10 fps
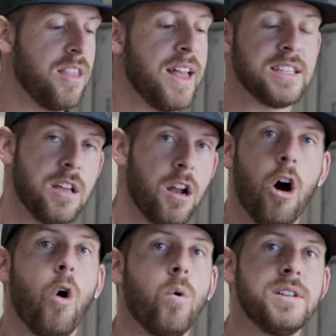That's not
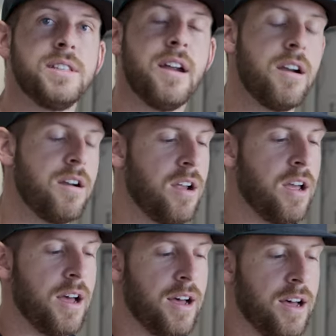always there,
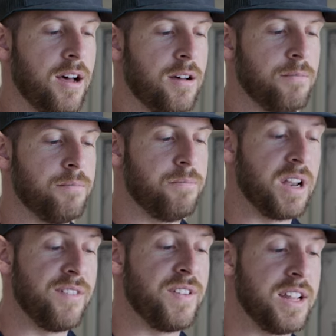um,
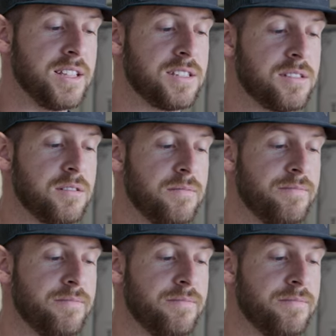but if it is